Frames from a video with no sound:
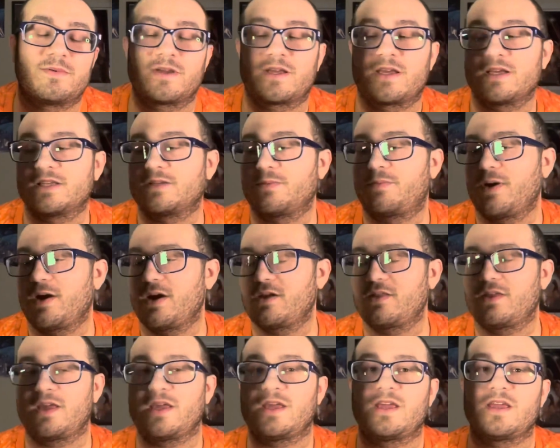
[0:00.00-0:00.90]
Because
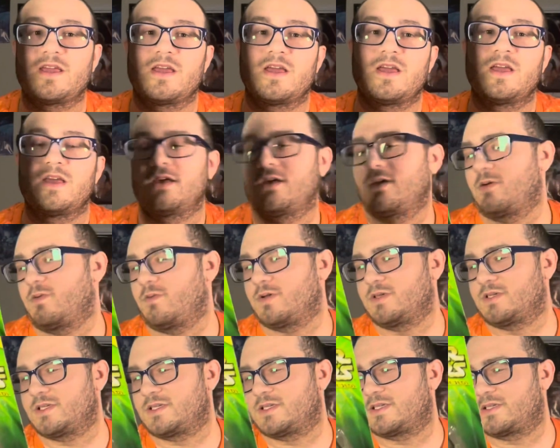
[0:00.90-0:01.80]
apparently, what
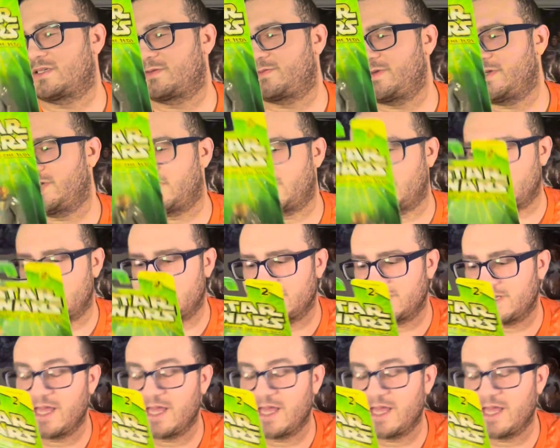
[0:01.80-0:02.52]
species,